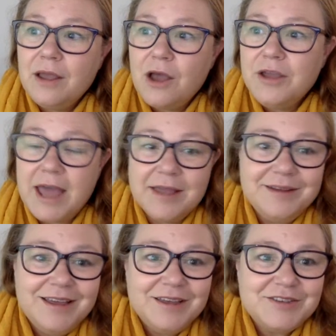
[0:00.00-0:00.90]
Okay,
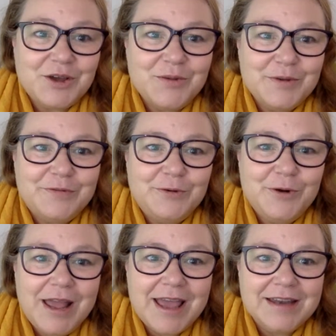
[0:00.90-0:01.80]
so
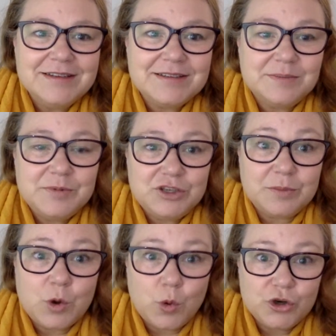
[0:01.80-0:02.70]
before I end,
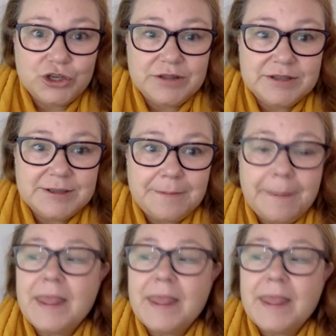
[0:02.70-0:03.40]
some cautions.